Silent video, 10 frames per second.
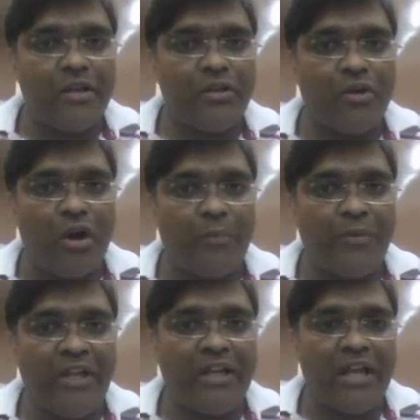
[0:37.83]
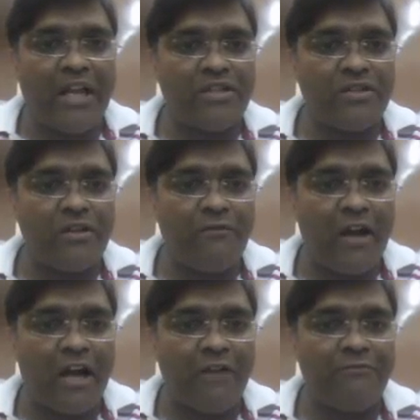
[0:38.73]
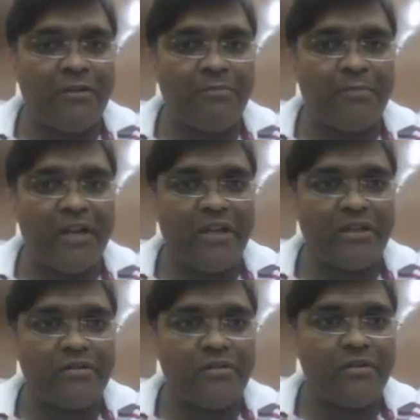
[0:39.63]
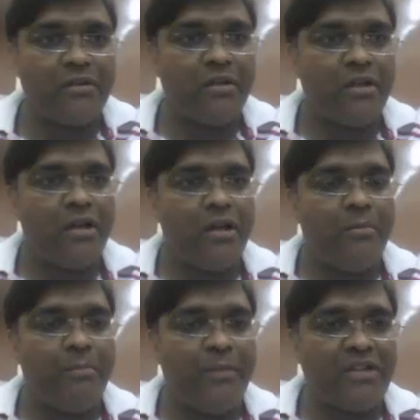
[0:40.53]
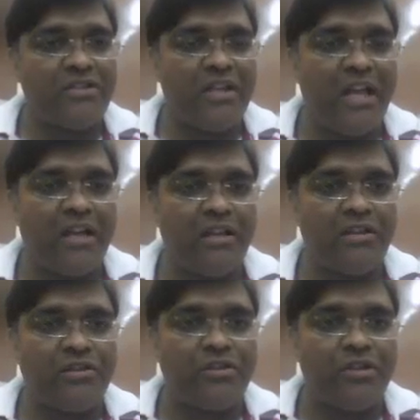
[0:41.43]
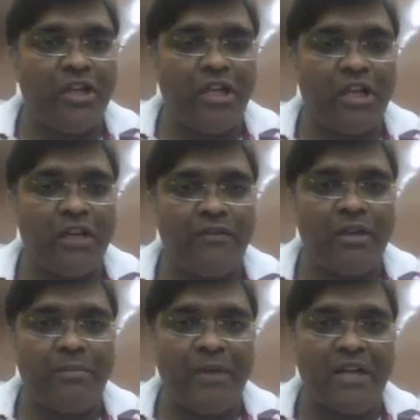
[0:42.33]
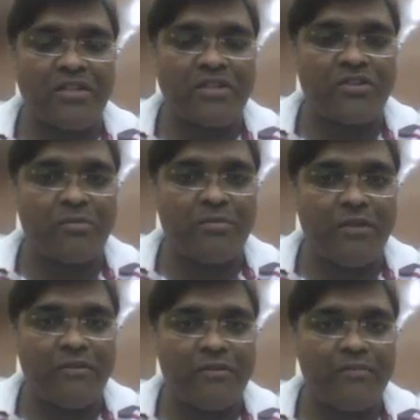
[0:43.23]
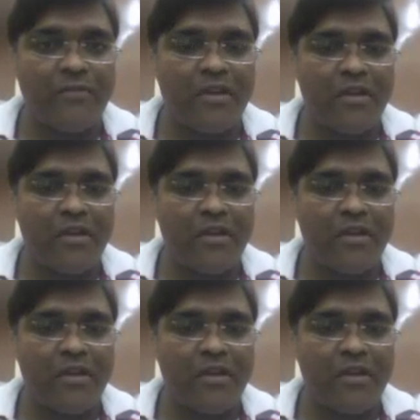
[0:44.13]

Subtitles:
The optic axis of half wave plate makes an angle 30 degree with the path axis of P1.